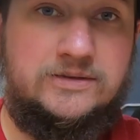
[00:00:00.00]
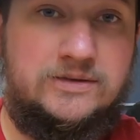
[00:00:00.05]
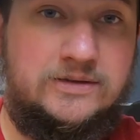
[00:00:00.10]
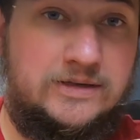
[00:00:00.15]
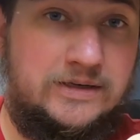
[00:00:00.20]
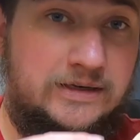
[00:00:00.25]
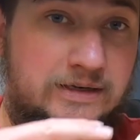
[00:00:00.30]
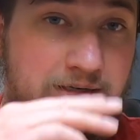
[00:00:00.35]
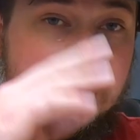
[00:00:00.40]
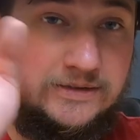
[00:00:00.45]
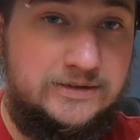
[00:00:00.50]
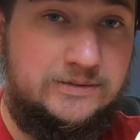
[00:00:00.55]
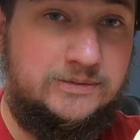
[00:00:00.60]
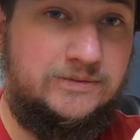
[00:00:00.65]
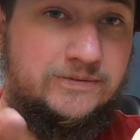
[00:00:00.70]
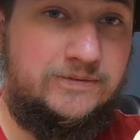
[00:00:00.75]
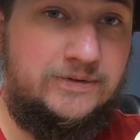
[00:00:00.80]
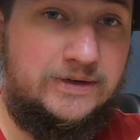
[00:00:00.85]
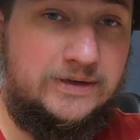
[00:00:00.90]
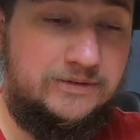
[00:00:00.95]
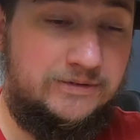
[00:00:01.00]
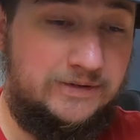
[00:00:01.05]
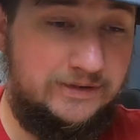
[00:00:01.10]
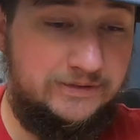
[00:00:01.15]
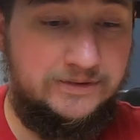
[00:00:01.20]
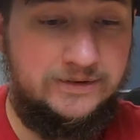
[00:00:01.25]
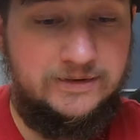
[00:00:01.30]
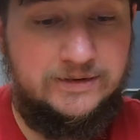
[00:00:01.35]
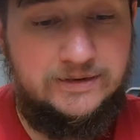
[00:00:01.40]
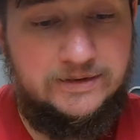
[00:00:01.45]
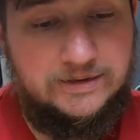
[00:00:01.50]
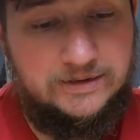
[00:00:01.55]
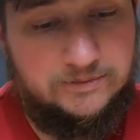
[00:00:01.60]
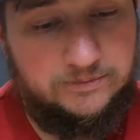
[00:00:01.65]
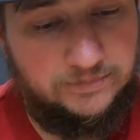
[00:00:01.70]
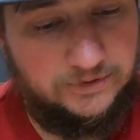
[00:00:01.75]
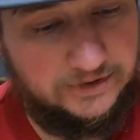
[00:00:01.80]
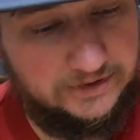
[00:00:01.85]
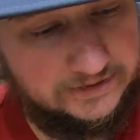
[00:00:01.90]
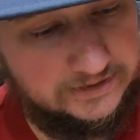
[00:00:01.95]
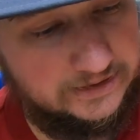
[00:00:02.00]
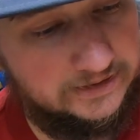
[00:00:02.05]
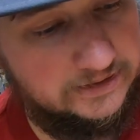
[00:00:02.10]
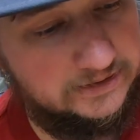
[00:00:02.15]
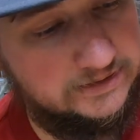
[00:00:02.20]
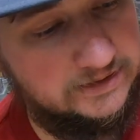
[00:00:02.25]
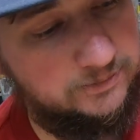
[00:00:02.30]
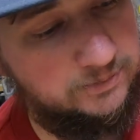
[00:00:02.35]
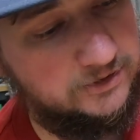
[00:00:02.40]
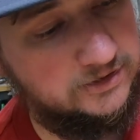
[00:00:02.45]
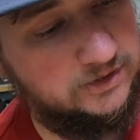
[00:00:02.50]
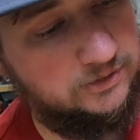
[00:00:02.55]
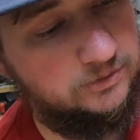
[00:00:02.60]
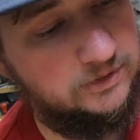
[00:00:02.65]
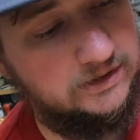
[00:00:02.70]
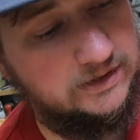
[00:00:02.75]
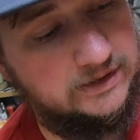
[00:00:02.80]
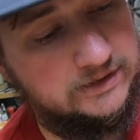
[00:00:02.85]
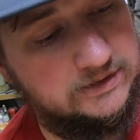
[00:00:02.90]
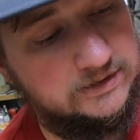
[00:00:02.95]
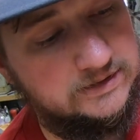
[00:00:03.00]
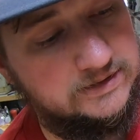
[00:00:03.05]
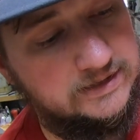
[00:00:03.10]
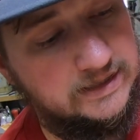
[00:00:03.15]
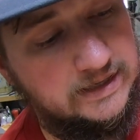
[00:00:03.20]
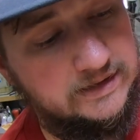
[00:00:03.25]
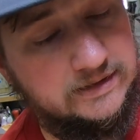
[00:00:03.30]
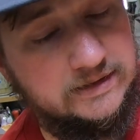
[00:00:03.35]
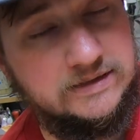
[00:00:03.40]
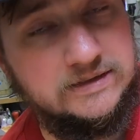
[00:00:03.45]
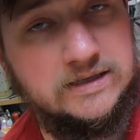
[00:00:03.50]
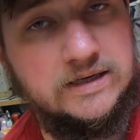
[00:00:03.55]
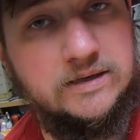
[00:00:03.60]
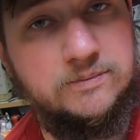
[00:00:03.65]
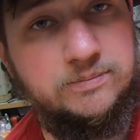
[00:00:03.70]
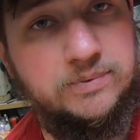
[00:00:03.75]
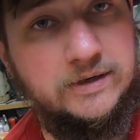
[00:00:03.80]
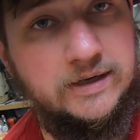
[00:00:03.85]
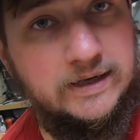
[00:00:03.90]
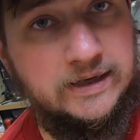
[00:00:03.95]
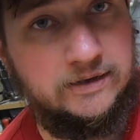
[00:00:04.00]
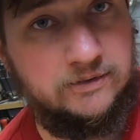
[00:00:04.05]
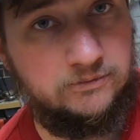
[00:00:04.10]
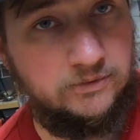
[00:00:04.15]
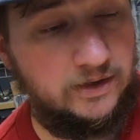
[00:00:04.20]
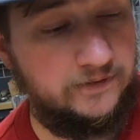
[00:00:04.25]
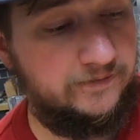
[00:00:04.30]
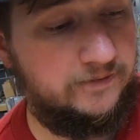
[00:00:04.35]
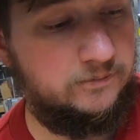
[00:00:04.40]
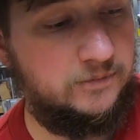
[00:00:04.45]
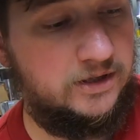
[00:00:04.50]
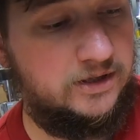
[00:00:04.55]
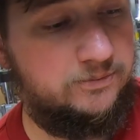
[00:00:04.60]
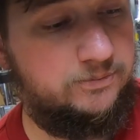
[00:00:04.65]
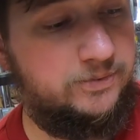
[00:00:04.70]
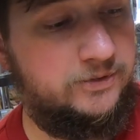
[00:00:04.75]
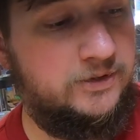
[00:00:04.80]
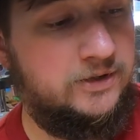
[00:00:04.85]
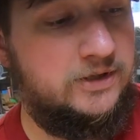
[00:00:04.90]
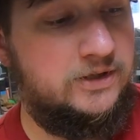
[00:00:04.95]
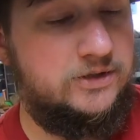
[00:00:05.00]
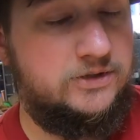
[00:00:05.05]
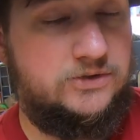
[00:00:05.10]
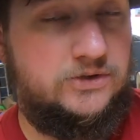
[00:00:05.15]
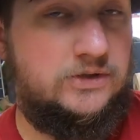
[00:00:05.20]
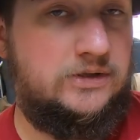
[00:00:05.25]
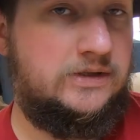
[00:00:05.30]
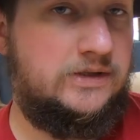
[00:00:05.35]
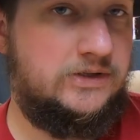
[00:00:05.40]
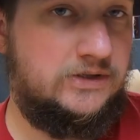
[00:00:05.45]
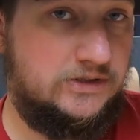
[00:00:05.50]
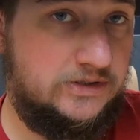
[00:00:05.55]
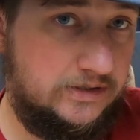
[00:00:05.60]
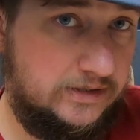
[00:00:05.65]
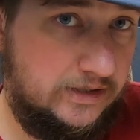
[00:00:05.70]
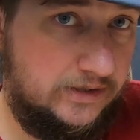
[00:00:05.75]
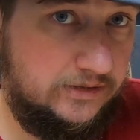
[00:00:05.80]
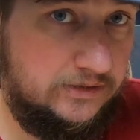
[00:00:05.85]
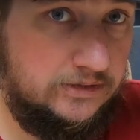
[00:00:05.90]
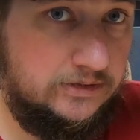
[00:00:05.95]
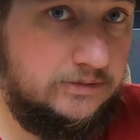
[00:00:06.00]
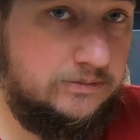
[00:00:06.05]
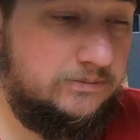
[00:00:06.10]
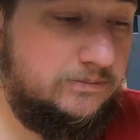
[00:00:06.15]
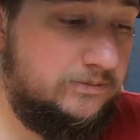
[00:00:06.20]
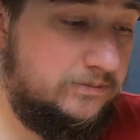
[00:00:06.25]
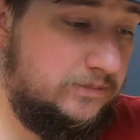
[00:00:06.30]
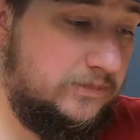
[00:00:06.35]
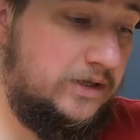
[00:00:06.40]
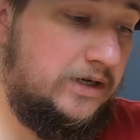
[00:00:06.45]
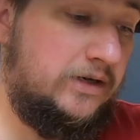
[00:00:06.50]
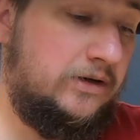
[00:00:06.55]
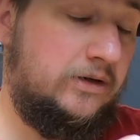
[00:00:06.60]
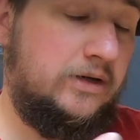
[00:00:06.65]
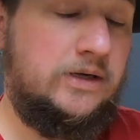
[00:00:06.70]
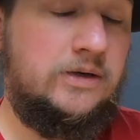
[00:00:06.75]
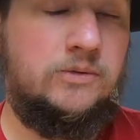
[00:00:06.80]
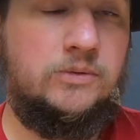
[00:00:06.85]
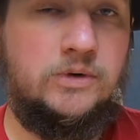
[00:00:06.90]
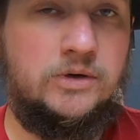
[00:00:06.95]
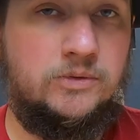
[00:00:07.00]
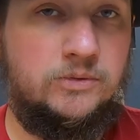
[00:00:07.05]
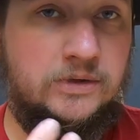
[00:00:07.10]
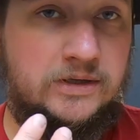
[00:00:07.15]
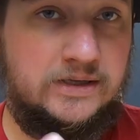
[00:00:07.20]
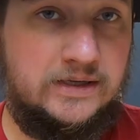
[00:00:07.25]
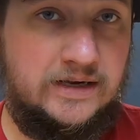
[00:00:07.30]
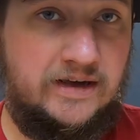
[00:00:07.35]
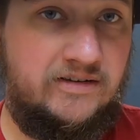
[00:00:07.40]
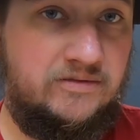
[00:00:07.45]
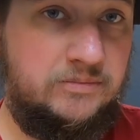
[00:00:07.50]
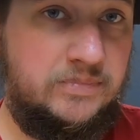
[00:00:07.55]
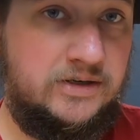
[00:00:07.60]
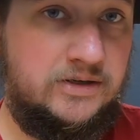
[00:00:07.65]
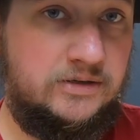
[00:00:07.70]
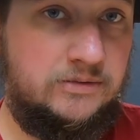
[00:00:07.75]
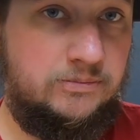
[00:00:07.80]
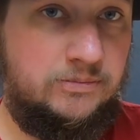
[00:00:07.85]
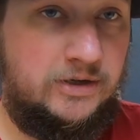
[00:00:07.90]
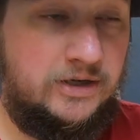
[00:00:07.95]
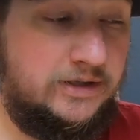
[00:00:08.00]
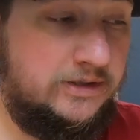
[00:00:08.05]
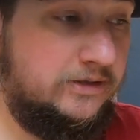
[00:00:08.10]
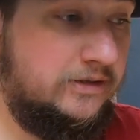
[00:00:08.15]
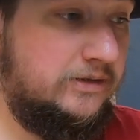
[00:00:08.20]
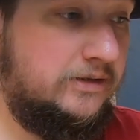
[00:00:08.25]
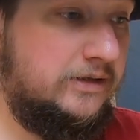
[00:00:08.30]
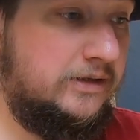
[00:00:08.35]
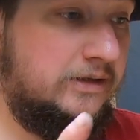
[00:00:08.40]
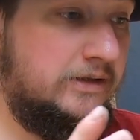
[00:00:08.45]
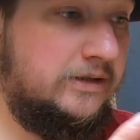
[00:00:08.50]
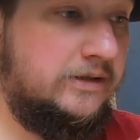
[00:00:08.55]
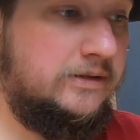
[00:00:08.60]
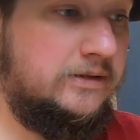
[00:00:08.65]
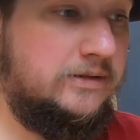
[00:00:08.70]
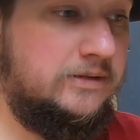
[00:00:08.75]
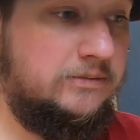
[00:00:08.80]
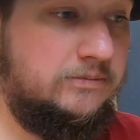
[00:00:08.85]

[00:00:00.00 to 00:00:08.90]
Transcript: thought I had someone flying around, but typically we like to sand these up and rough them up so that there's another area where we can have better bonding